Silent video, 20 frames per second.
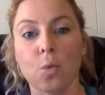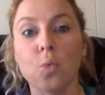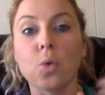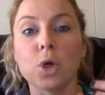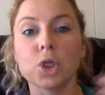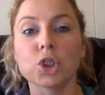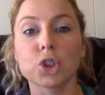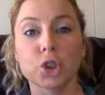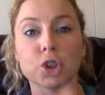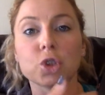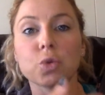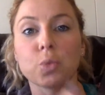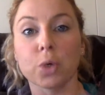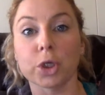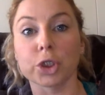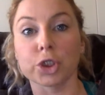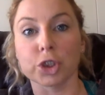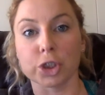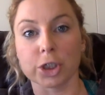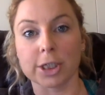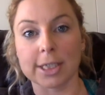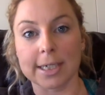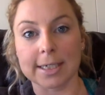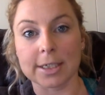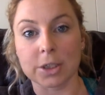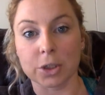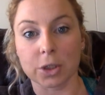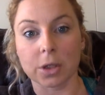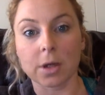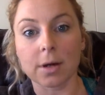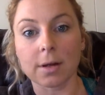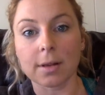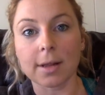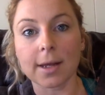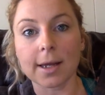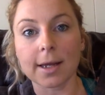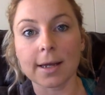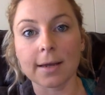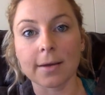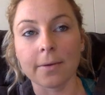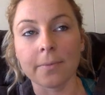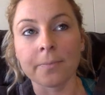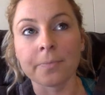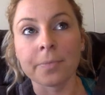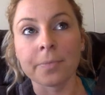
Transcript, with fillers: What do you want your day to look like?